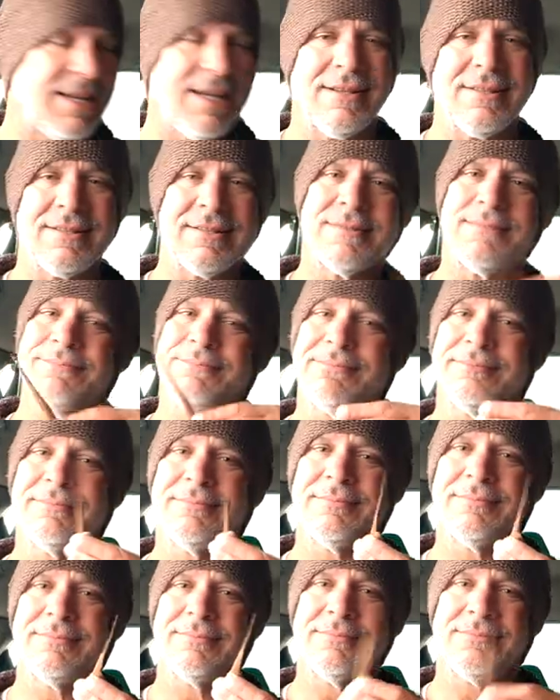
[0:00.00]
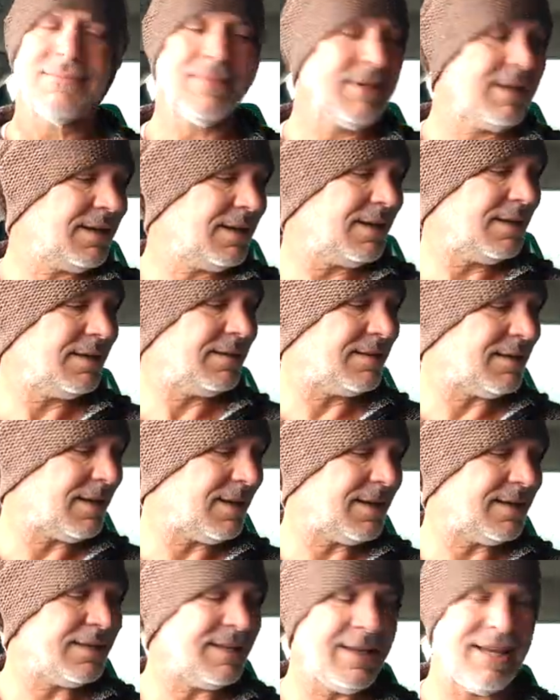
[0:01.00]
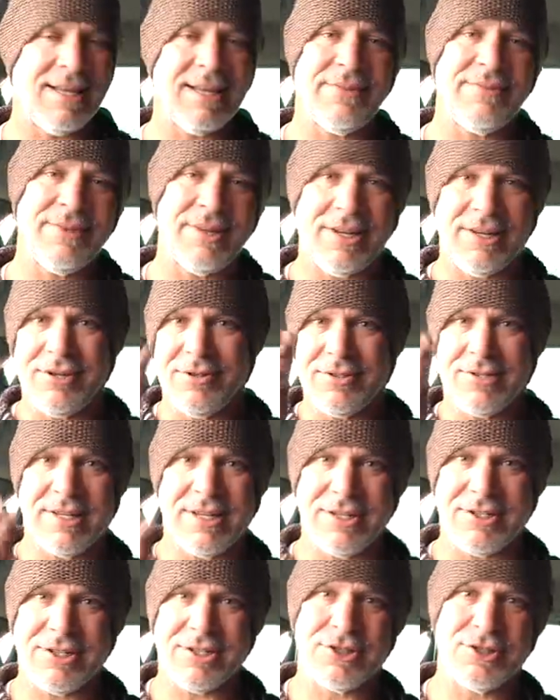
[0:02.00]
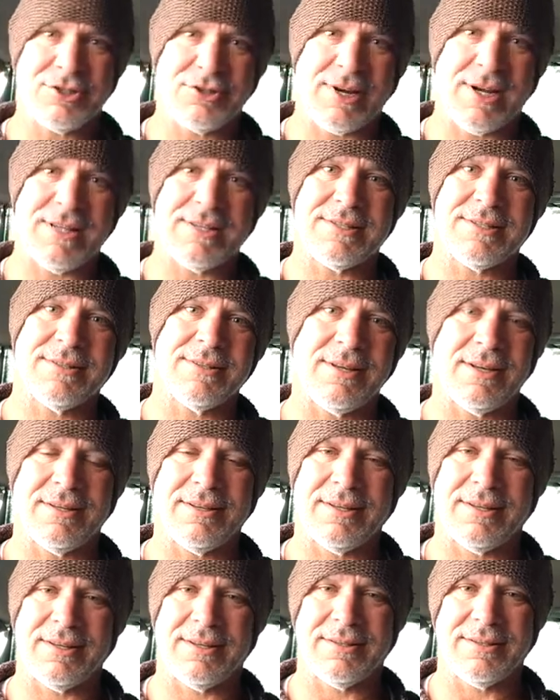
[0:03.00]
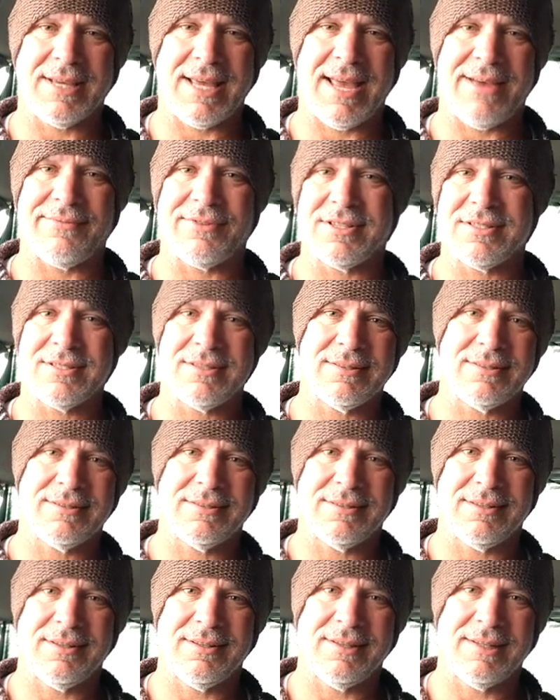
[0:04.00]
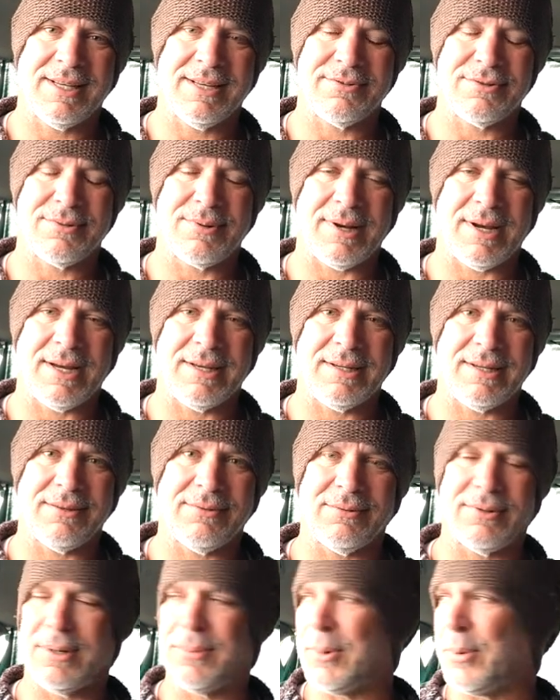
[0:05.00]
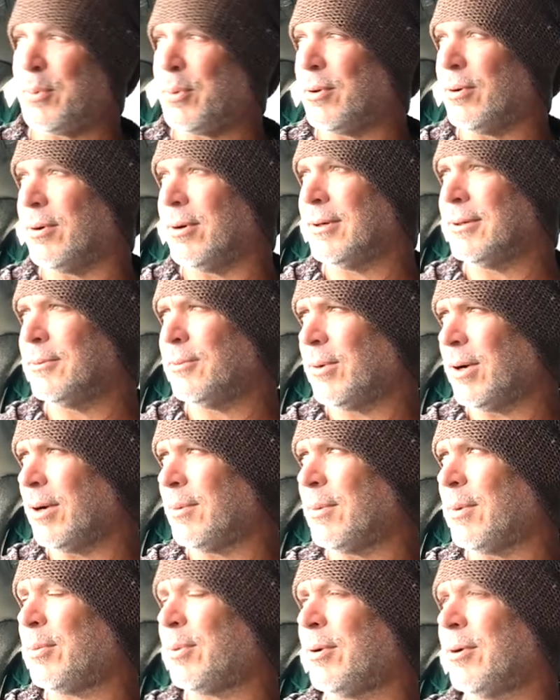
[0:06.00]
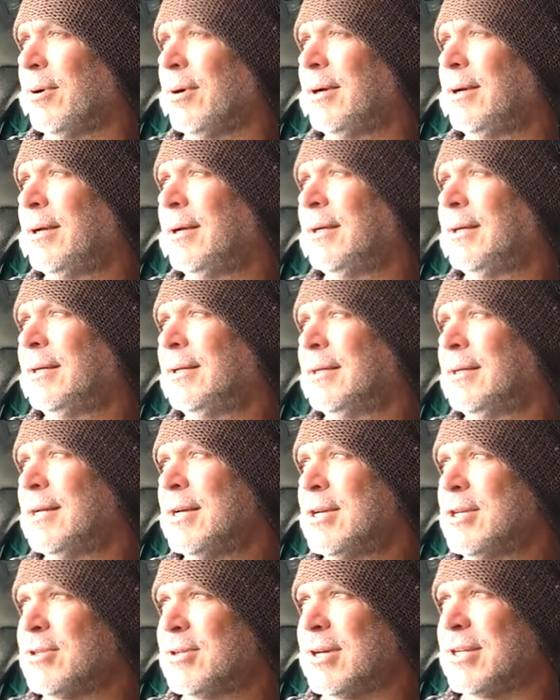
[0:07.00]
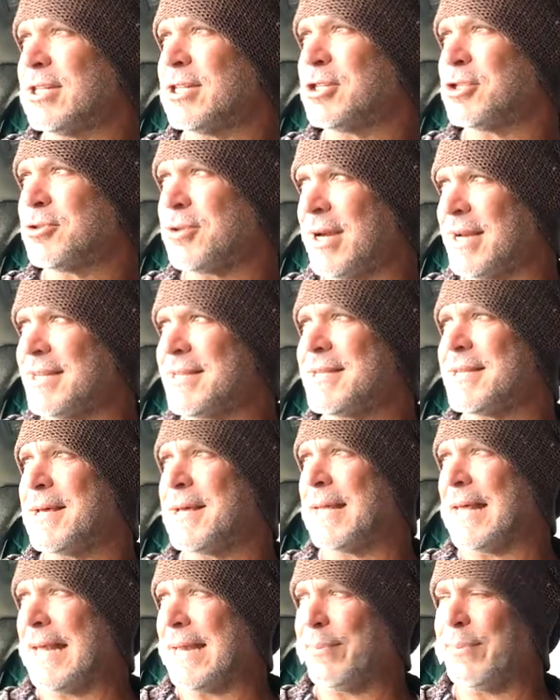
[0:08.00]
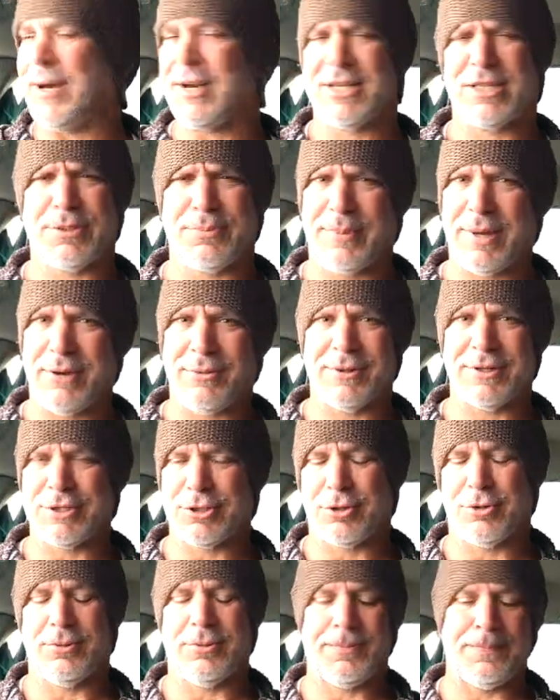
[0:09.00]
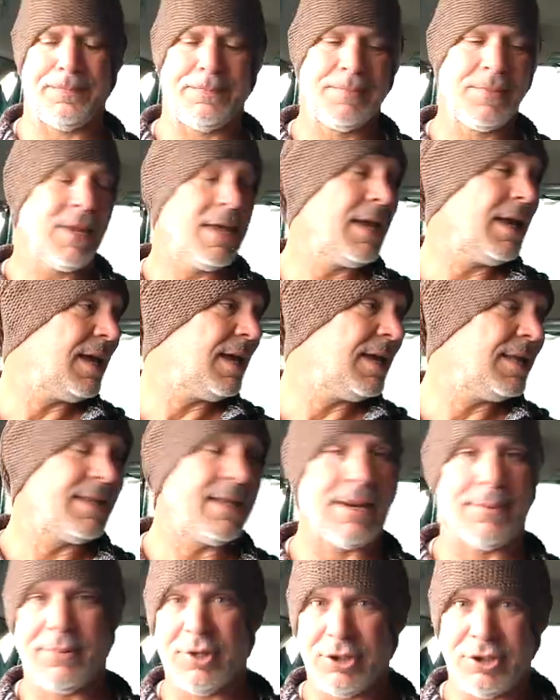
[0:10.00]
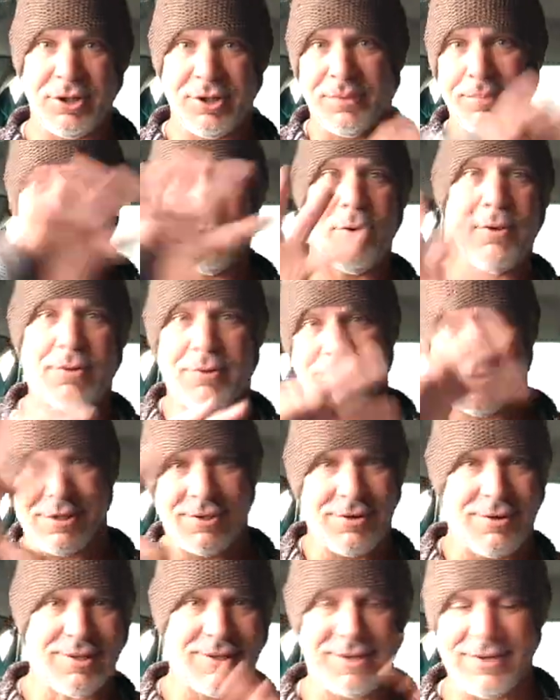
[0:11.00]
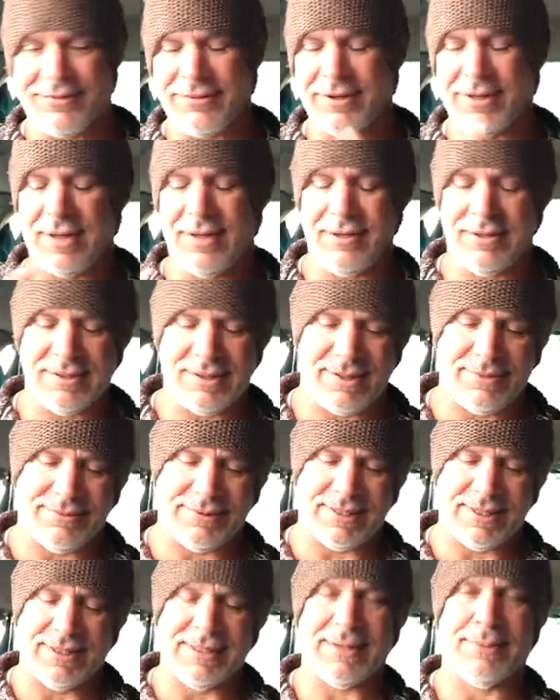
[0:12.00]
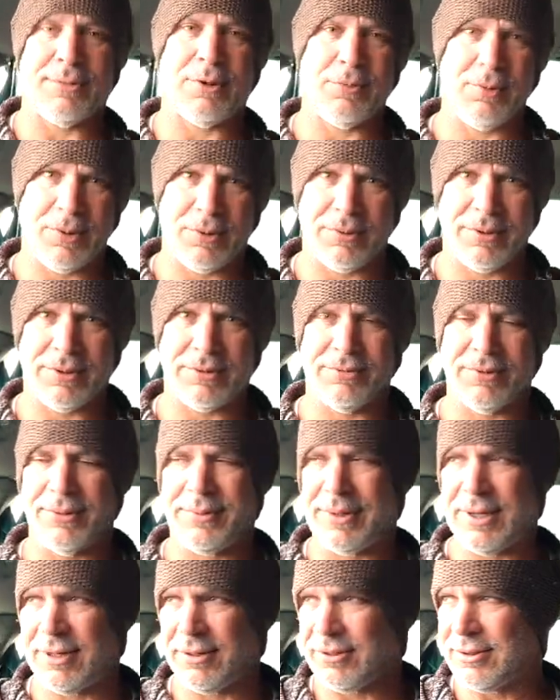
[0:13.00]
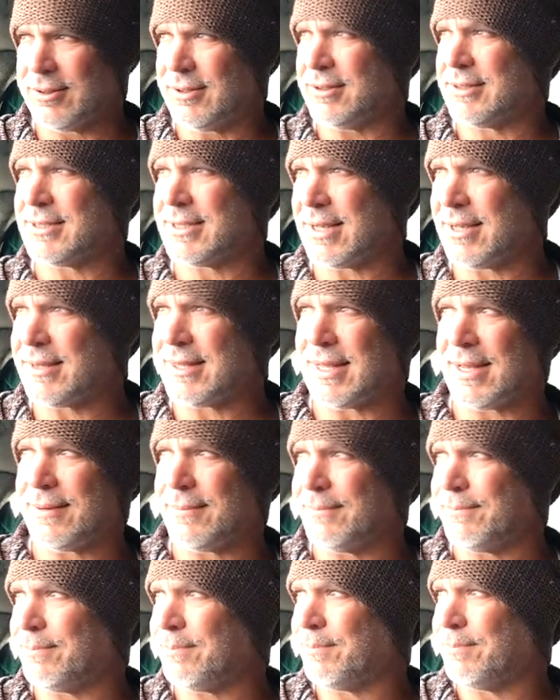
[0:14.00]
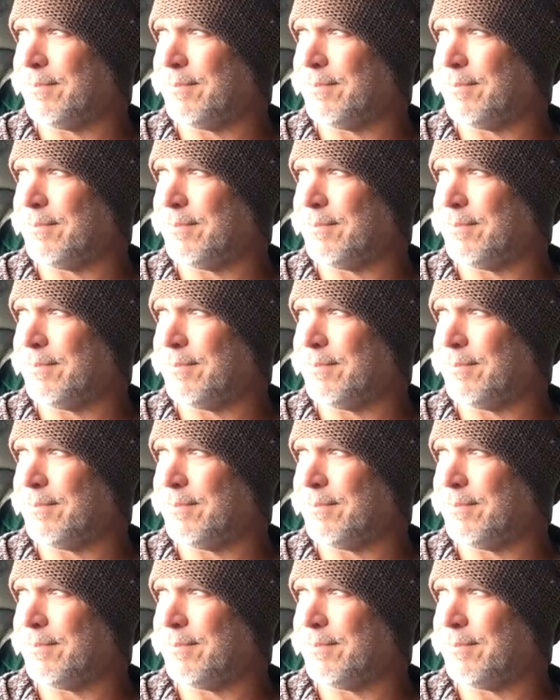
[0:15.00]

sticks. And the end of it I use to just trace on the canvas. It gives me an idea of what I'm going to pour, where I'm going to pour. So I just trace the ladybug. It's a big one. It's cool. And then I'm going to do the pour, so the different colors and everything. And I'm going to work with the rubbing alcohol. See how that